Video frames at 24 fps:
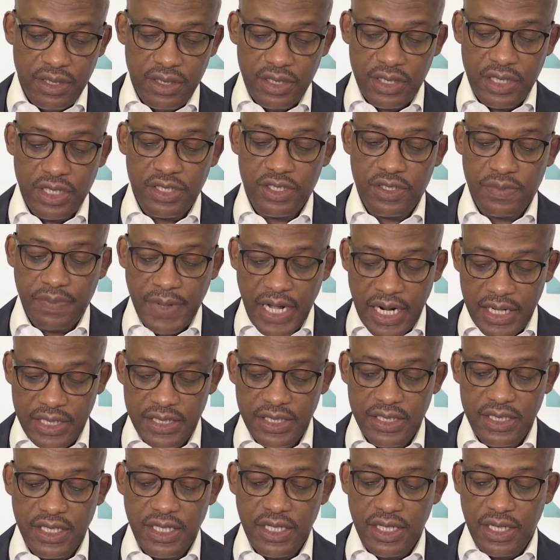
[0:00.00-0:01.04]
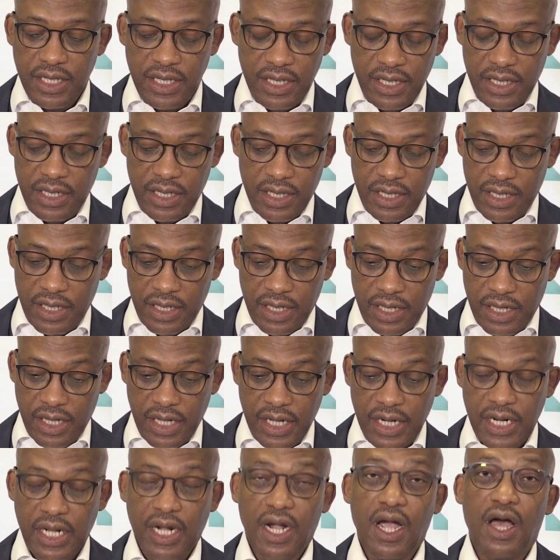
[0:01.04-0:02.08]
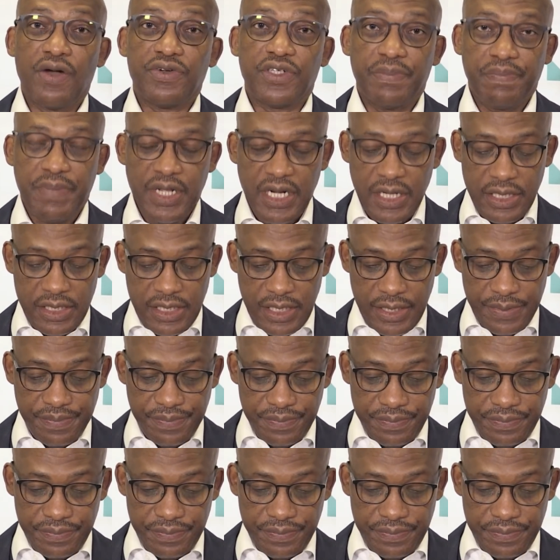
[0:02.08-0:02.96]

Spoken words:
transparency, and accountability.